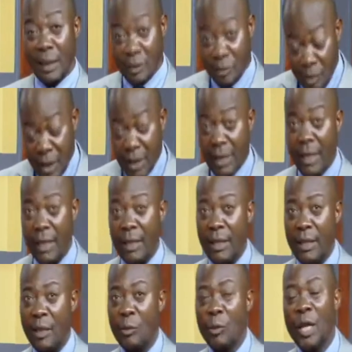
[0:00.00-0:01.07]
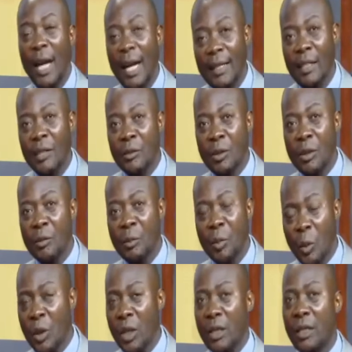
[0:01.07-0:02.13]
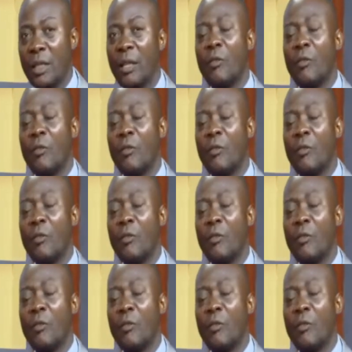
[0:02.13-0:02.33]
Recently, we had a report